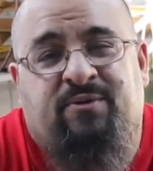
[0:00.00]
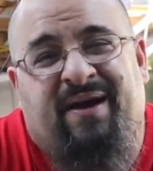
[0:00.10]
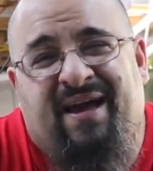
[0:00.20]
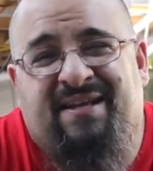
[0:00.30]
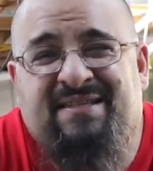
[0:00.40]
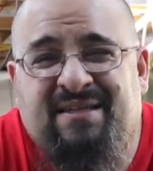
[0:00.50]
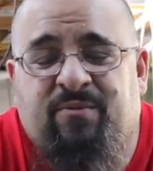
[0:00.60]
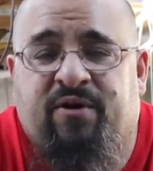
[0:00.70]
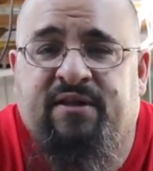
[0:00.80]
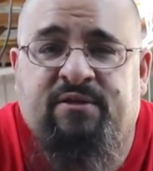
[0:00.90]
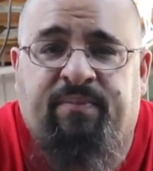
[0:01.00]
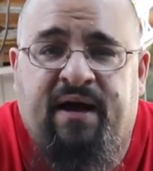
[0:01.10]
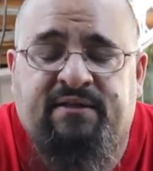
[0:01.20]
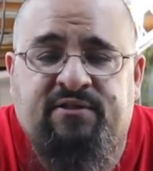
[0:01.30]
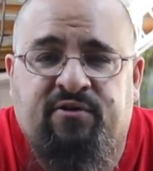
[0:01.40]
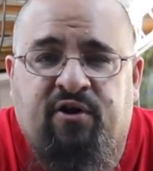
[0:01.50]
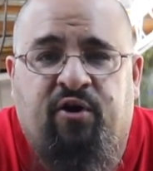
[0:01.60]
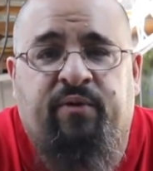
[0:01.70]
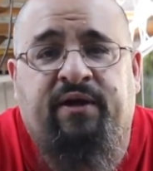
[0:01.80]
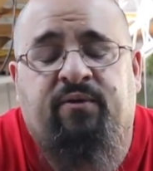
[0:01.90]
So I gotta see where these boxes are
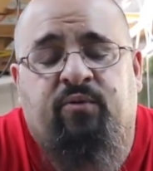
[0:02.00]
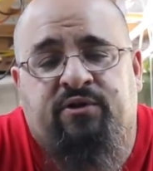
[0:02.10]
going and